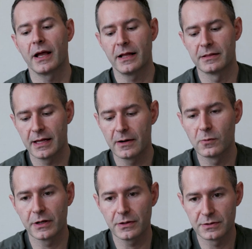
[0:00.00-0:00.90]
And
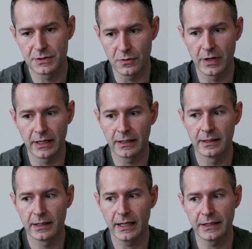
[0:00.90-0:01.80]
then what you're
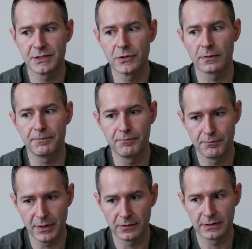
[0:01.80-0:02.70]
doing is you're
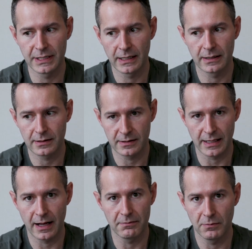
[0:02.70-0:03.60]
building
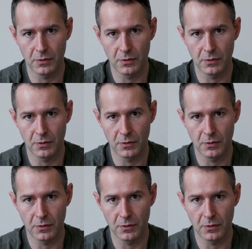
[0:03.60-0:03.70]
that